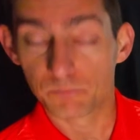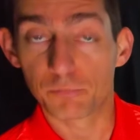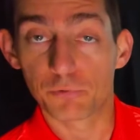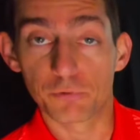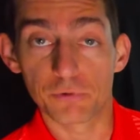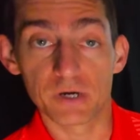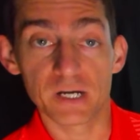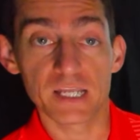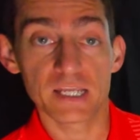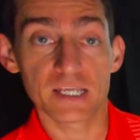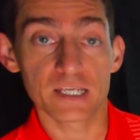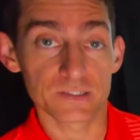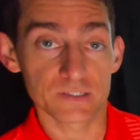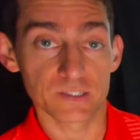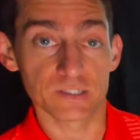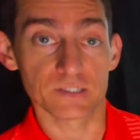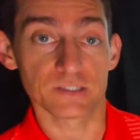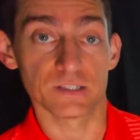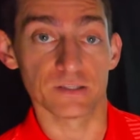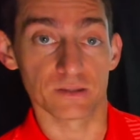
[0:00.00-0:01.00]
Pretty
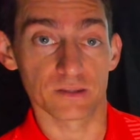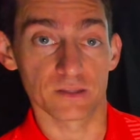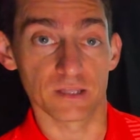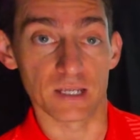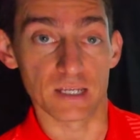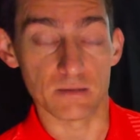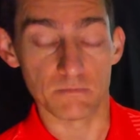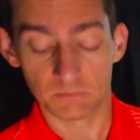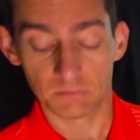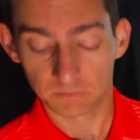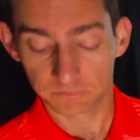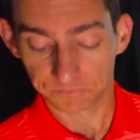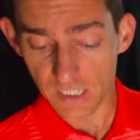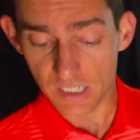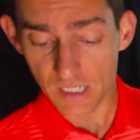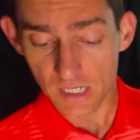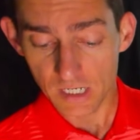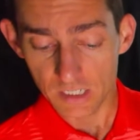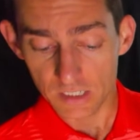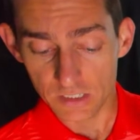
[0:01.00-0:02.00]
consistent theme.
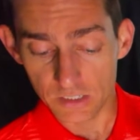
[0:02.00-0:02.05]
The